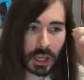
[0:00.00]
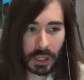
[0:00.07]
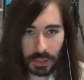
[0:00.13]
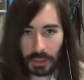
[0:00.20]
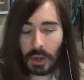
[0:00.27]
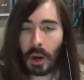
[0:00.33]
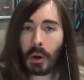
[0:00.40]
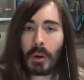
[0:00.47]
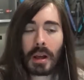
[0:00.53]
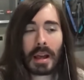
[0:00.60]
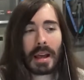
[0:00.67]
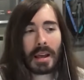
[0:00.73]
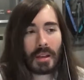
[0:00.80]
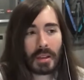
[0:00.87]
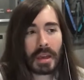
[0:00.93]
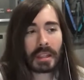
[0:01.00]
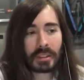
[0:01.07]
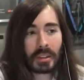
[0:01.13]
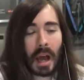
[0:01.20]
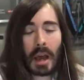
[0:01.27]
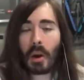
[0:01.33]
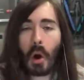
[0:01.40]
you know? It's
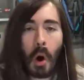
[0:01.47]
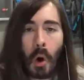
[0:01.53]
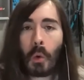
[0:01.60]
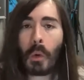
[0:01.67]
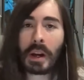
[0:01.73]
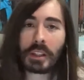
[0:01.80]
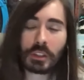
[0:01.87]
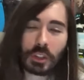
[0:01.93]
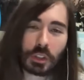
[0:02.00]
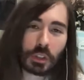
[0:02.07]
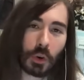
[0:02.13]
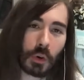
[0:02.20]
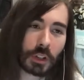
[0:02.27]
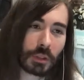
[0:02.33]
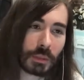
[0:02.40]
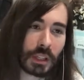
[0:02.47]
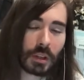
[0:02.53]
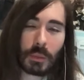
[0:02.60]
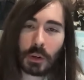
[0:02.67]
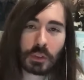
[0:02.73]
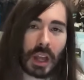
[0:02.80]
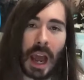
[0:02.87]
not always just going to be the
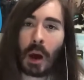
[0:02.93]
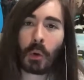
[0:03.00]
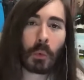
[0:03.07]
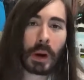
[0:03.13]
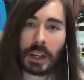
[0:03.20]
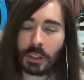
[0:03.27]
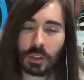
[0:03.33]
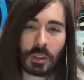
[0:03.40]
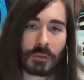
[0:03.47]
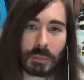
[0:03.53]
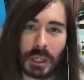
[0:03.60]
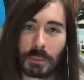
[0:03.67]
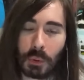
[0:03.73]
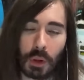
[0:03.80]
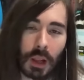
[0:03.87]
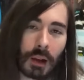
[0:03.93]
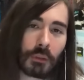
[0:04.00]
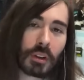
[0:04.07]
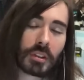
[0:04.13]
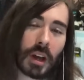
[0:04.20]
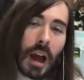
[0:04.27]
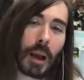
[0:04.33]
most outraged of people
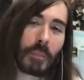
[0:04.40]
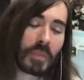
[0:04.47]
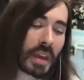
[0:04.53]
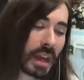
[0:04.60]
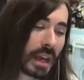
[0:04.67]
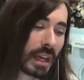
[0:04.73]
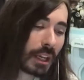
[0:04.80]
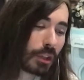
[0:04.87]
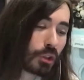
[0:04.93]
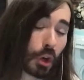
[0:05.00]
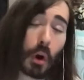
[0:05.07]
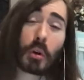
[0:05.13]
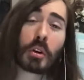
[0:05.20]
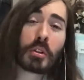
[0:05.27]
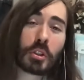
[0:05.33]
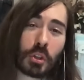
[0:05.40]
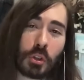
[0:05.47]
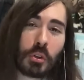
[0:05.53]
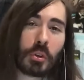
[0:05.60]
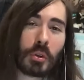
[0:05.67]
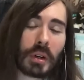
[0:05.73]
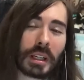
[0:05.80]
every time. Joker
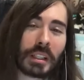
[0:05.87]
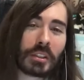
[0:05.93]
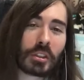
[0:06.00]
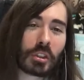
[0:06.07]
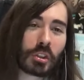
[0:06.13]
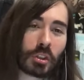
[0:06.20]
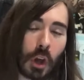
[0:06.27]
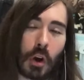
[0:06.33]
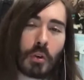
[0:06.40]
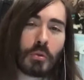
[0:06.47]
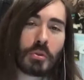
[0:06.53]
2 is so